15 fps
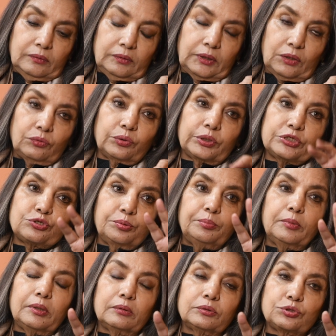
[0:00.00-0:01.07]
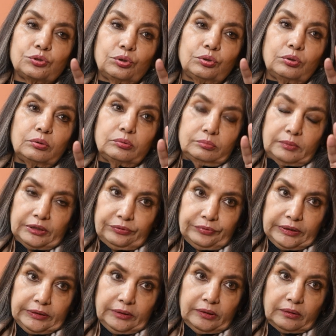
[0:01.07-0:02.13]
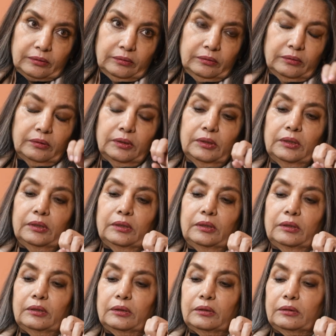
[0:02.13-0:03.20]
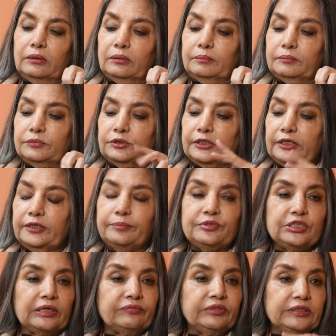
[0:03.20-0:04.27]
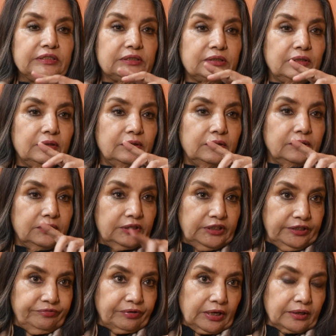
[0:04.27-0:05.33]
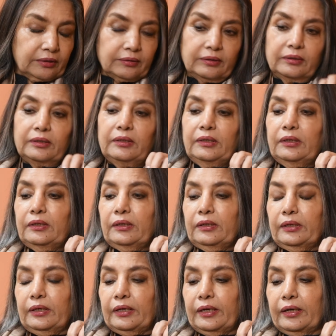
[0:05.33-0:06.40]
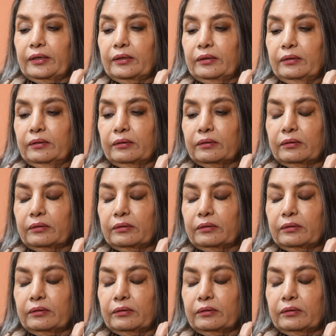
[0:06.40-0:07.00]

Yeah, okay, so Mother India, Salim Javed's Diwar, and